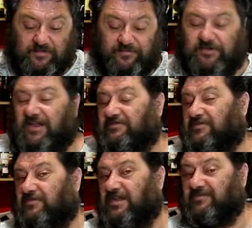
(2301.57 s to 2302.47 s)

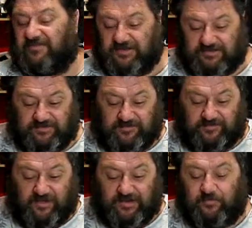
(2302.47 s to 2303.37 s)
300 grams each of the
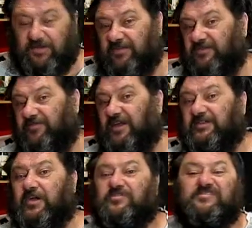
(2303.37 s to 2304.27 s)
flaked wheat and the
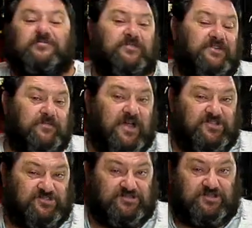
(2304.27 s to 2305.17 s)
flaked oats and a mini
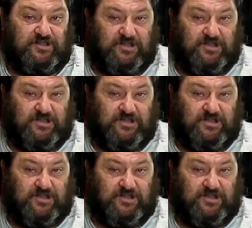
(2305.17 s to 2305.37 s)
mash